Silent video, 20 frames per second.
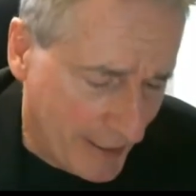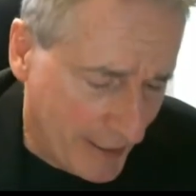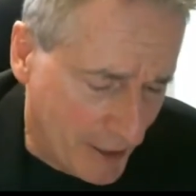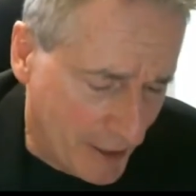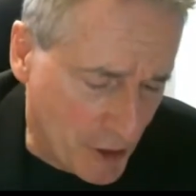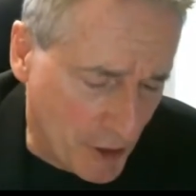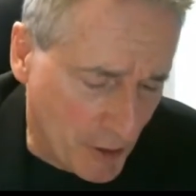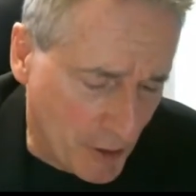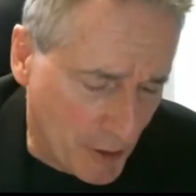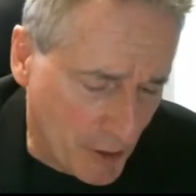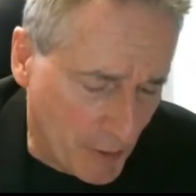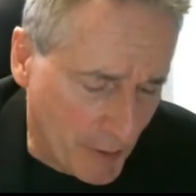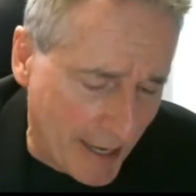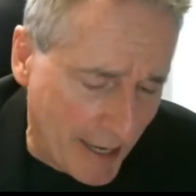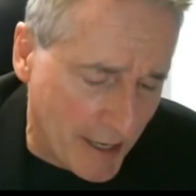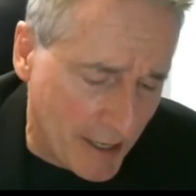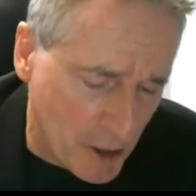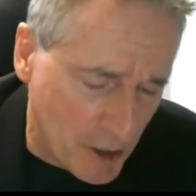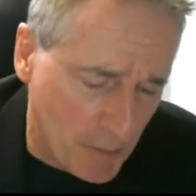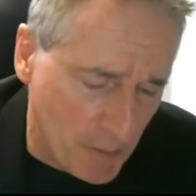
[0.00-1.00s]
Is there
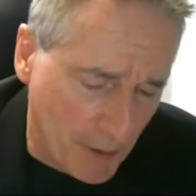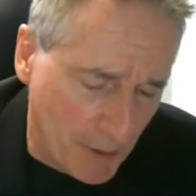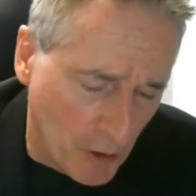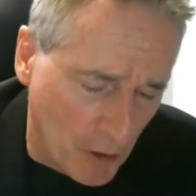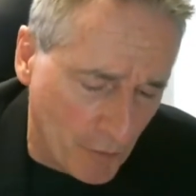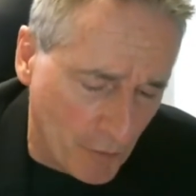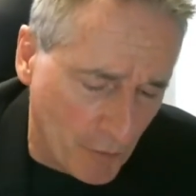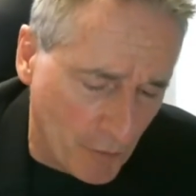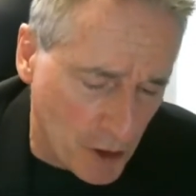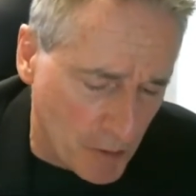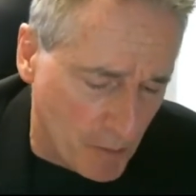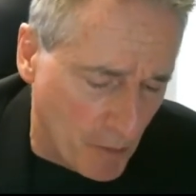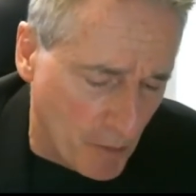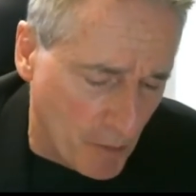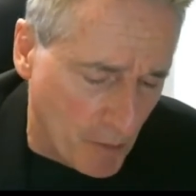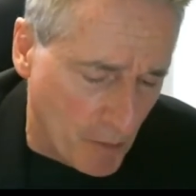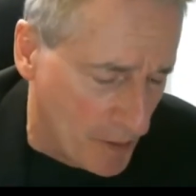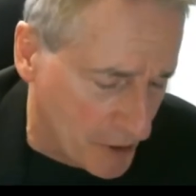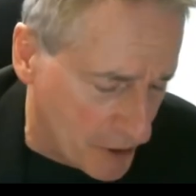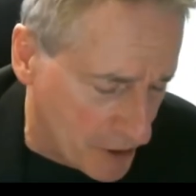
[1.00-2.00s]
aid in this bill for
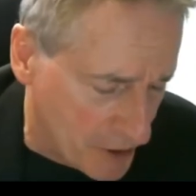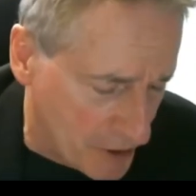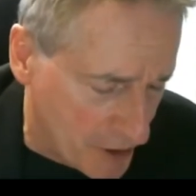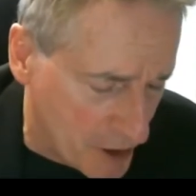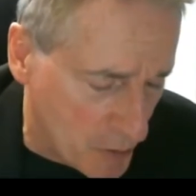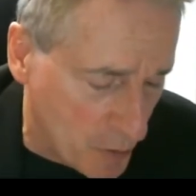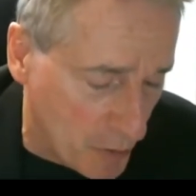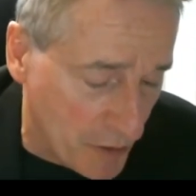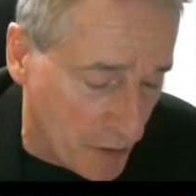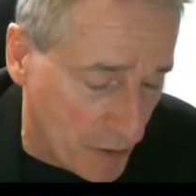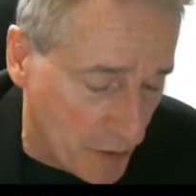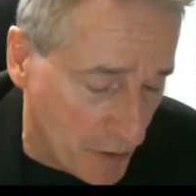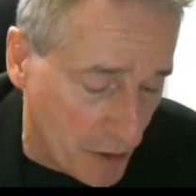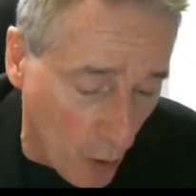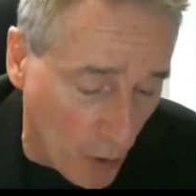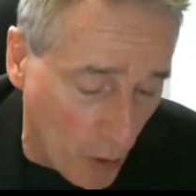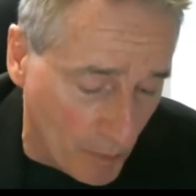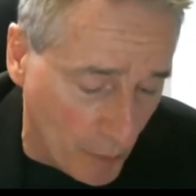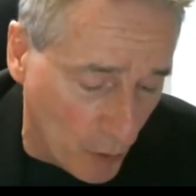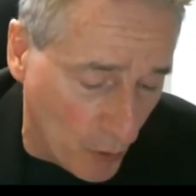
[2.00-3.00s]
small businesses with
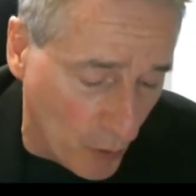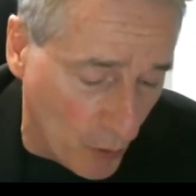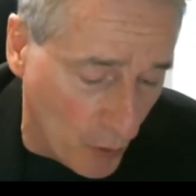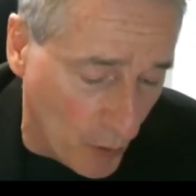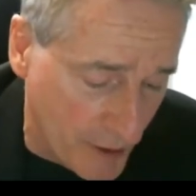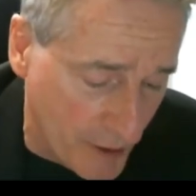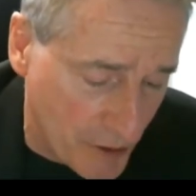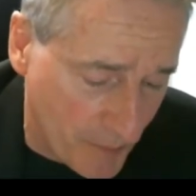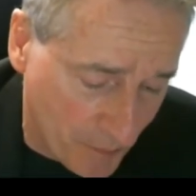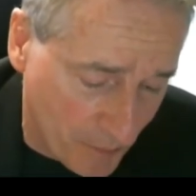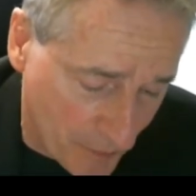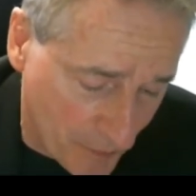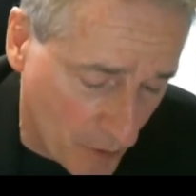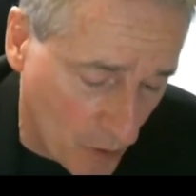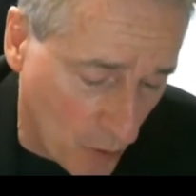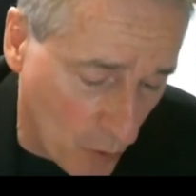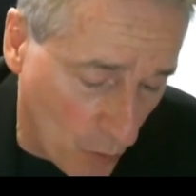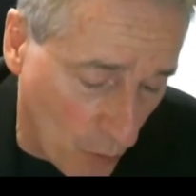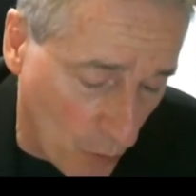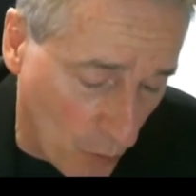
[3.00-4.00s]
no employees?
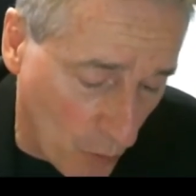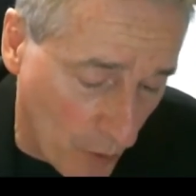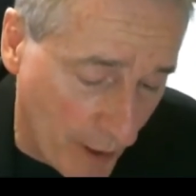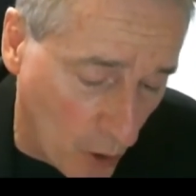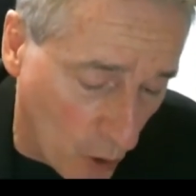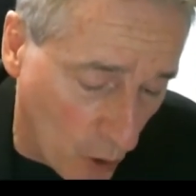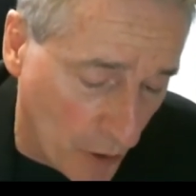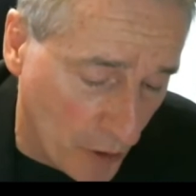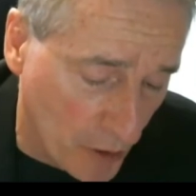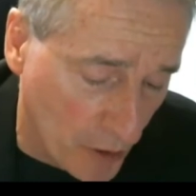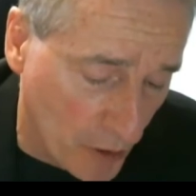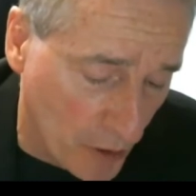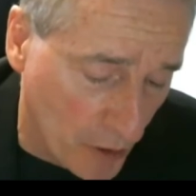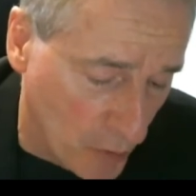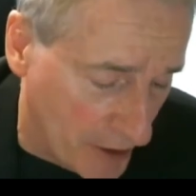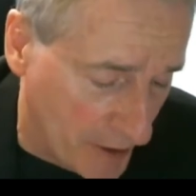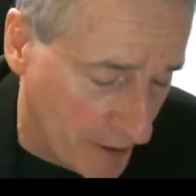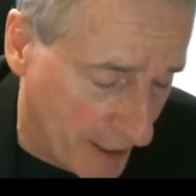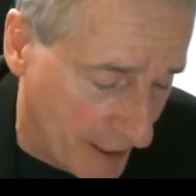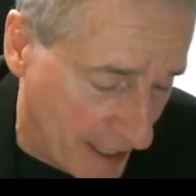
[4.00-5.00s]
We are owner
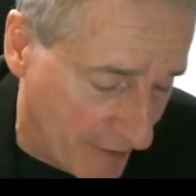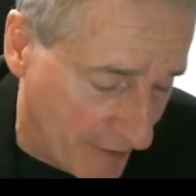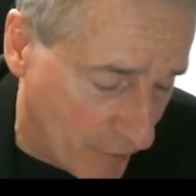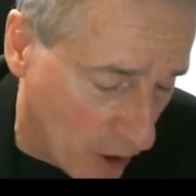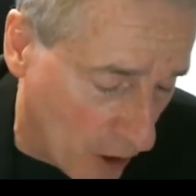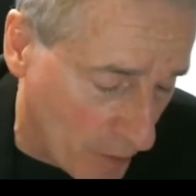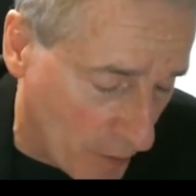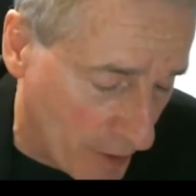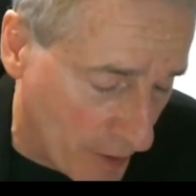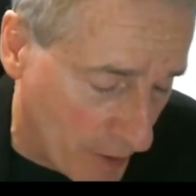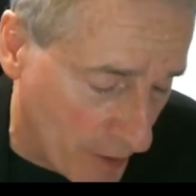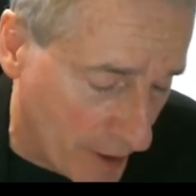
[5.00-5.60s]
run and have already